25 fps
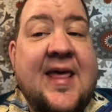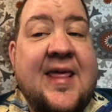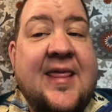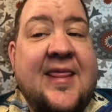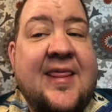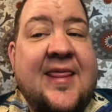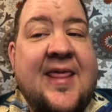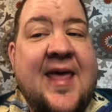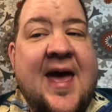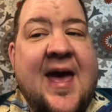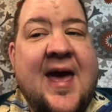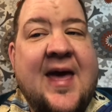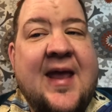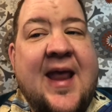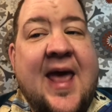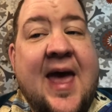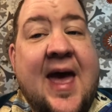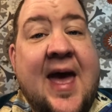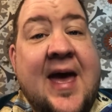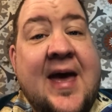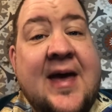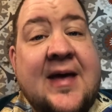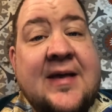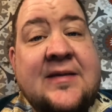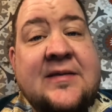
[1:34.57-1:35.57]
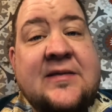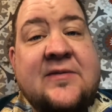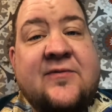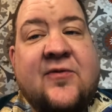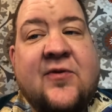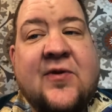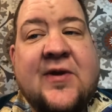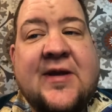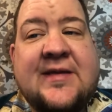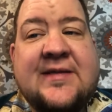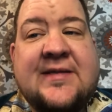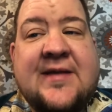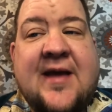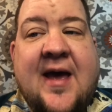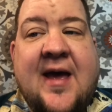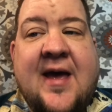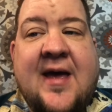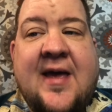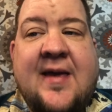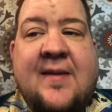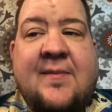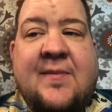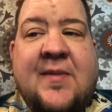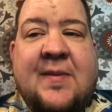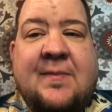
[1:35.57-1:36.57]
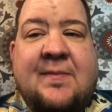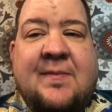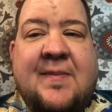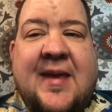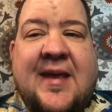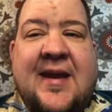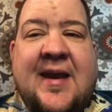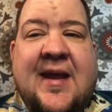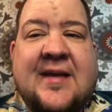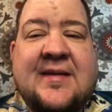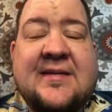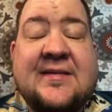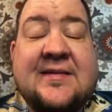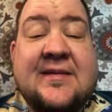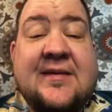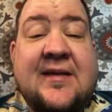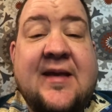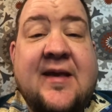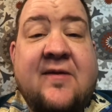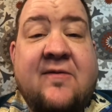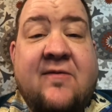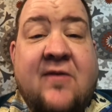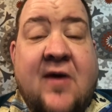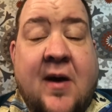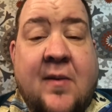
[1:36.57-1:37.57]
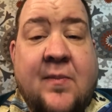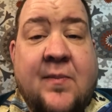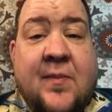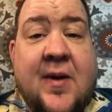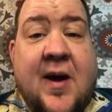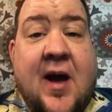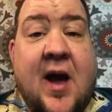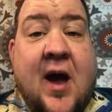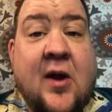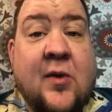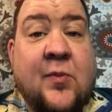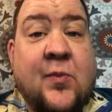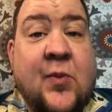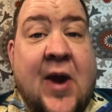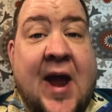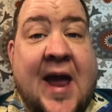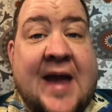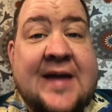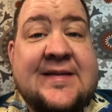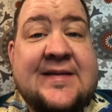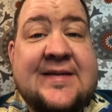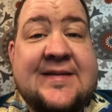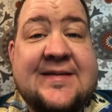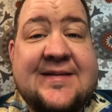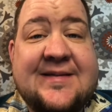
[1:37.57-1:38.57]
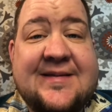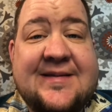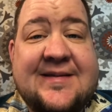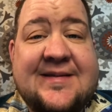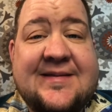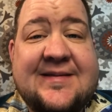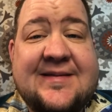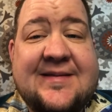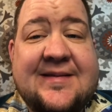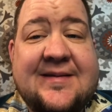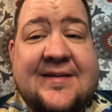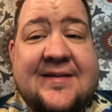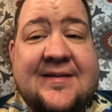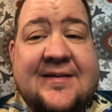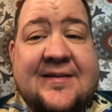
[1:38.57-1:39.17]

that has for a time made us give up our practices.